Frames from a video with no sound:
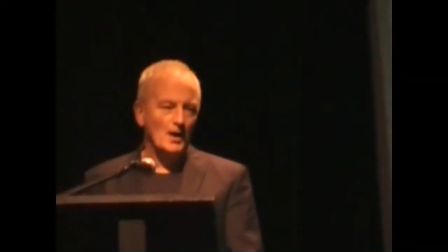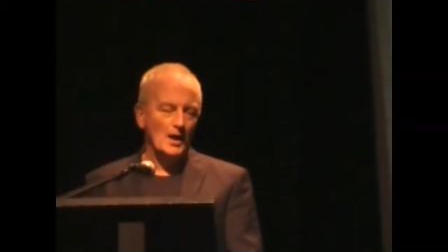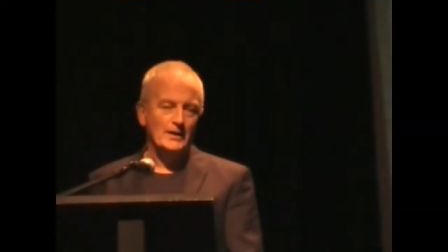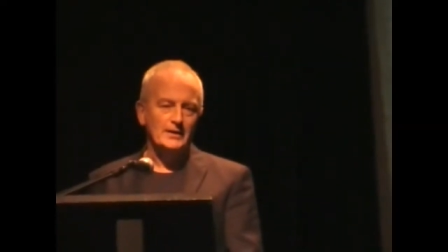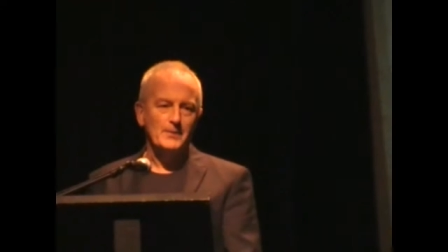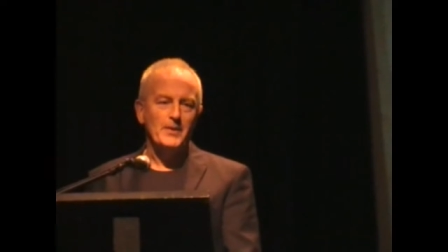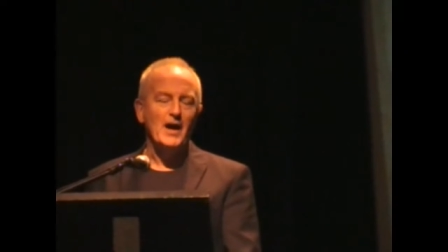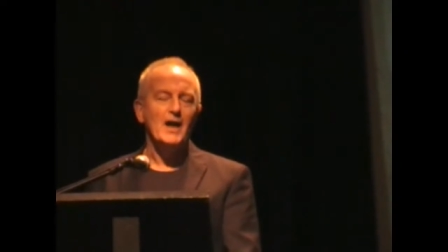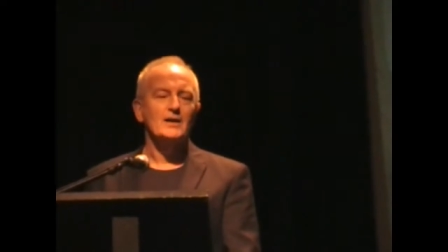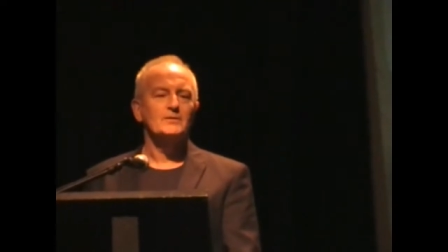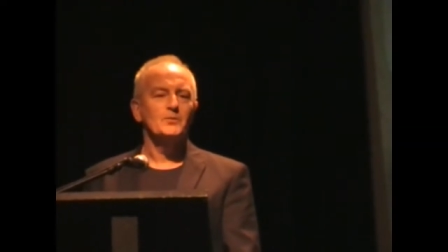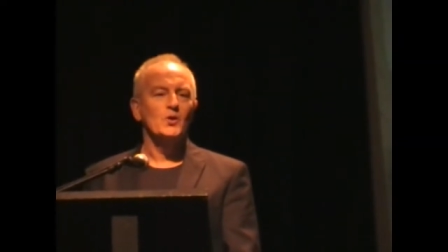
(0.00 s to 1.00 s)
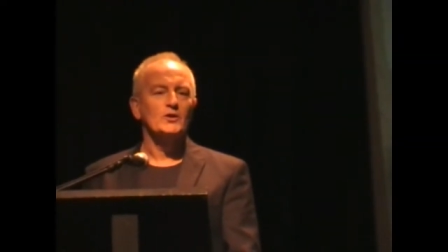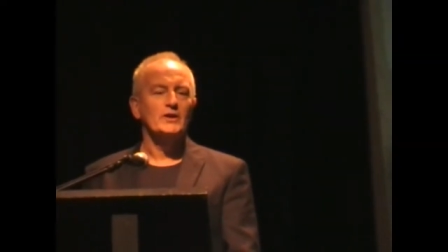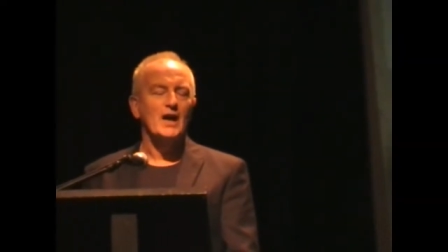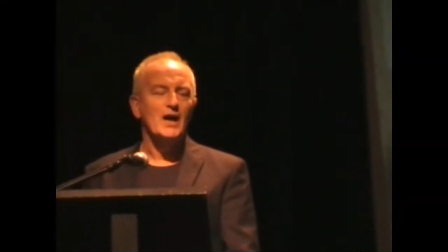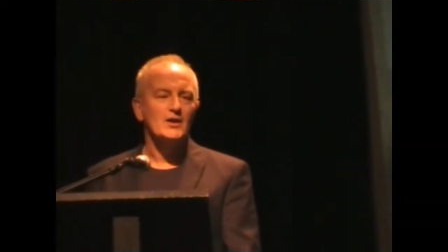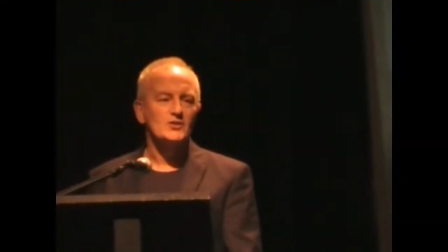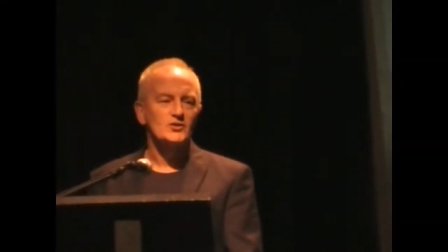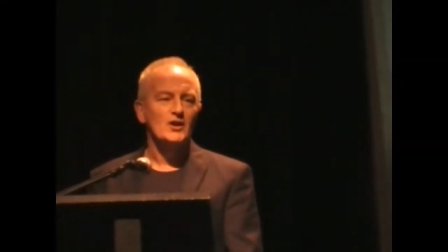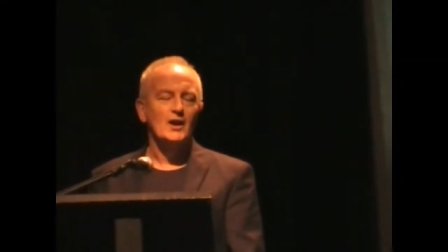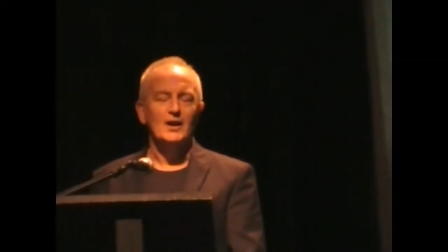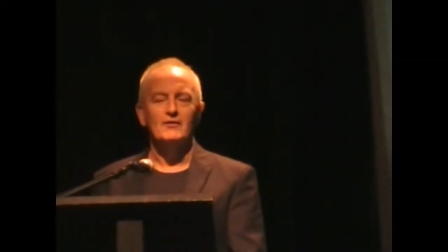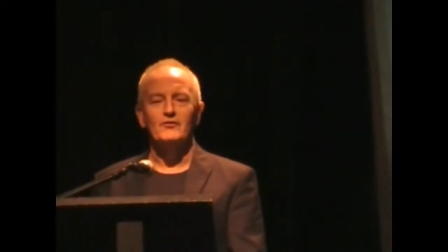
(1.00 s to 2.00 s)
And they parked both cars
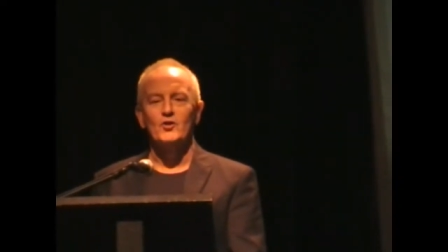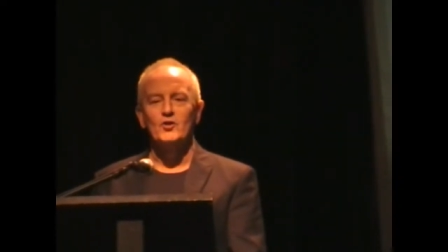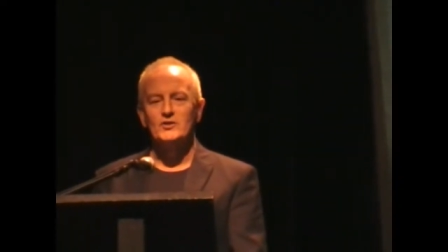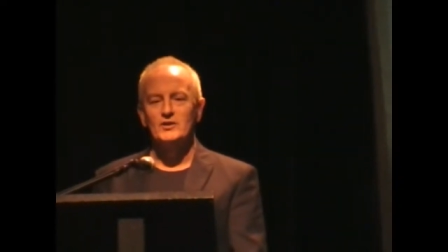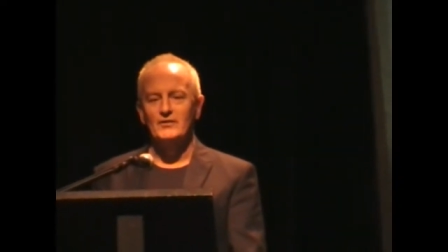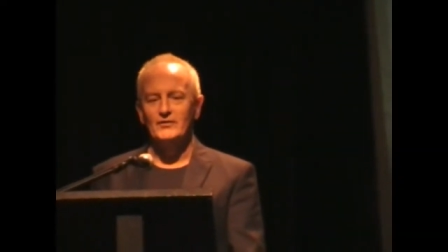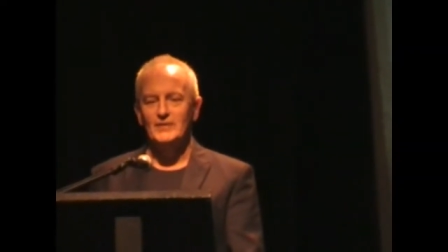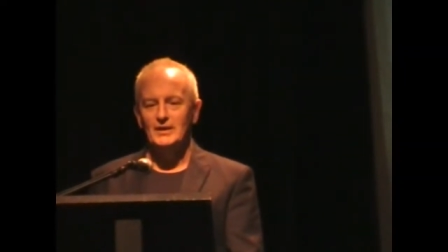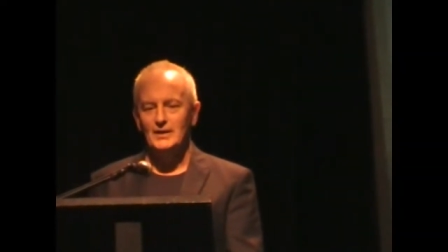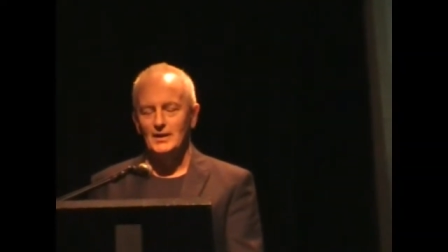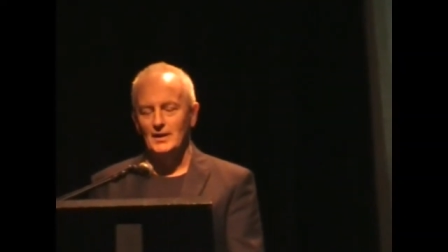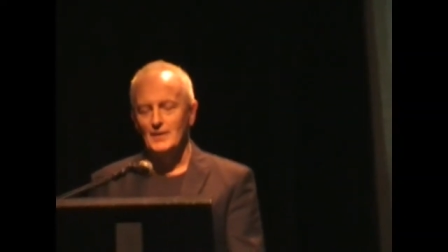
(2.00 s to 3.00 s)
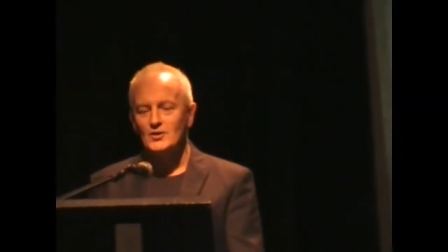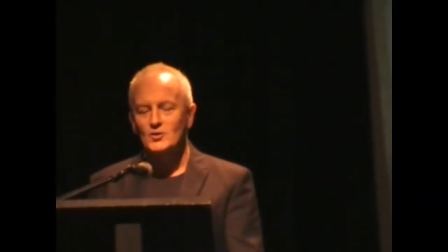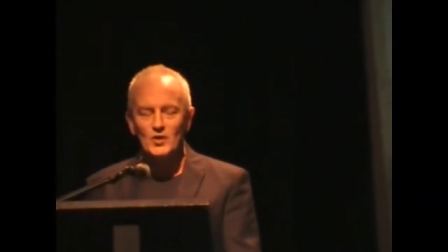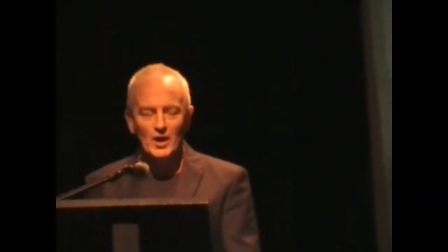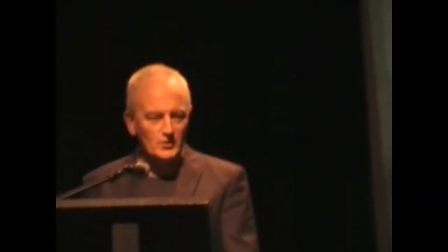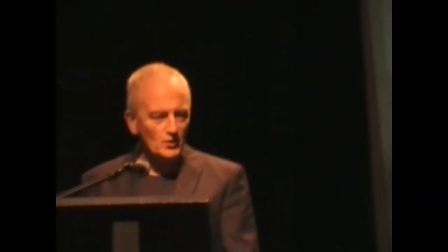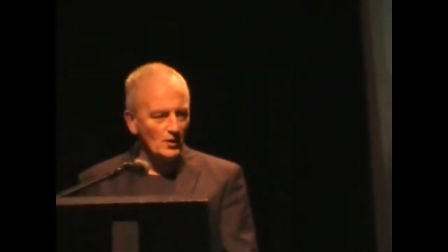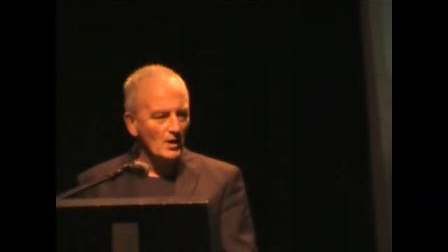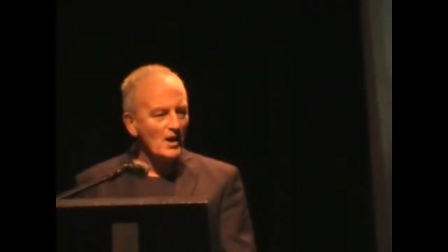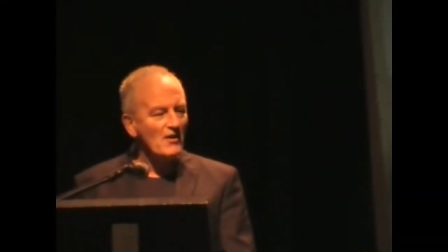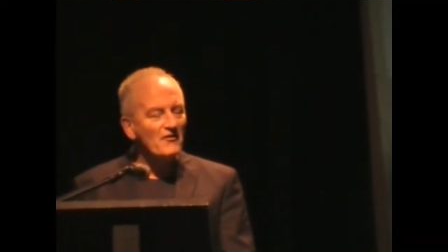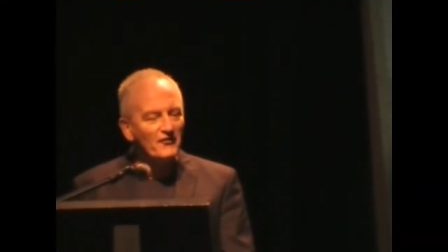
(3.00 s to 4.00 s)
in front of the grotto
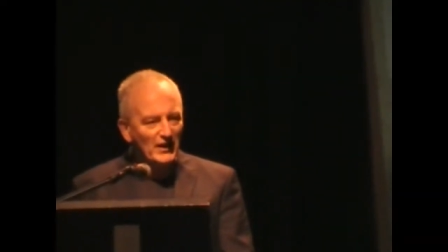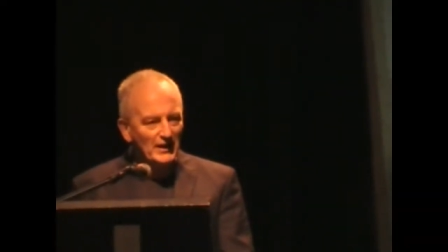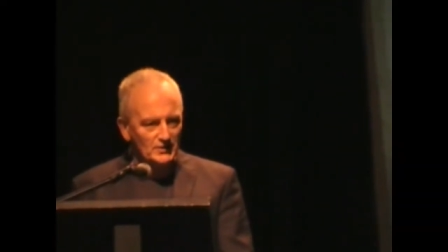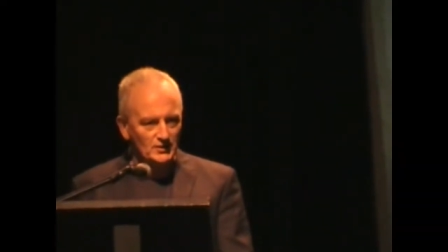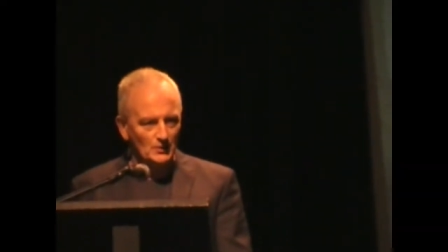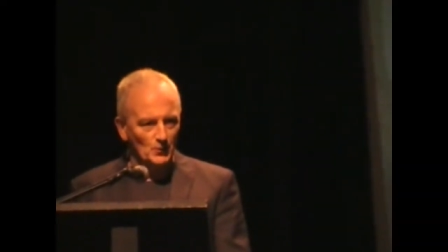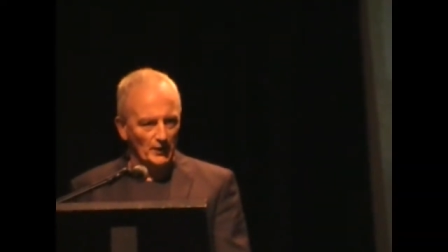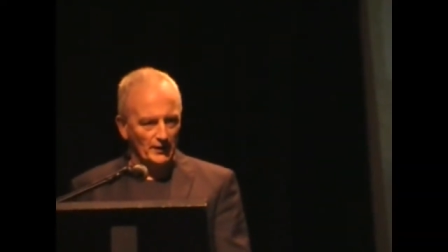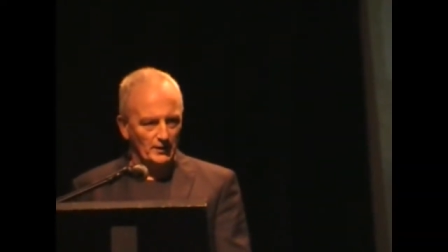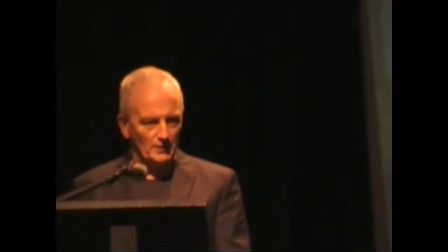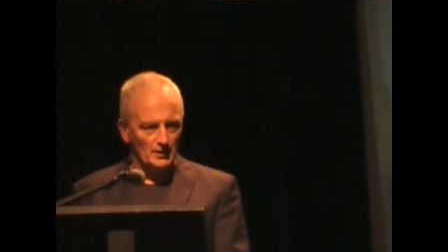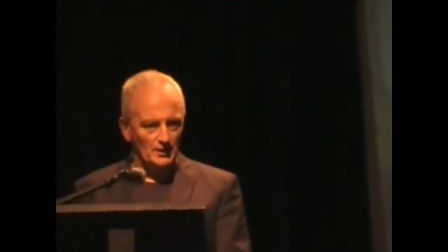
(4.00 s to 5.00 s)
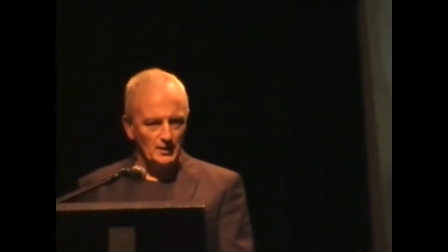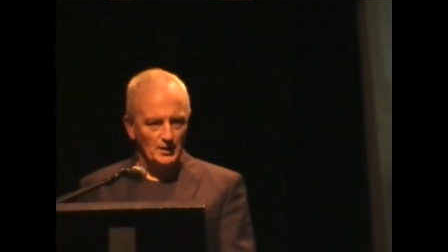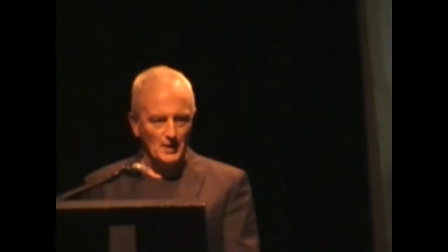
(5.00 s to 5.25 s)
facing one another.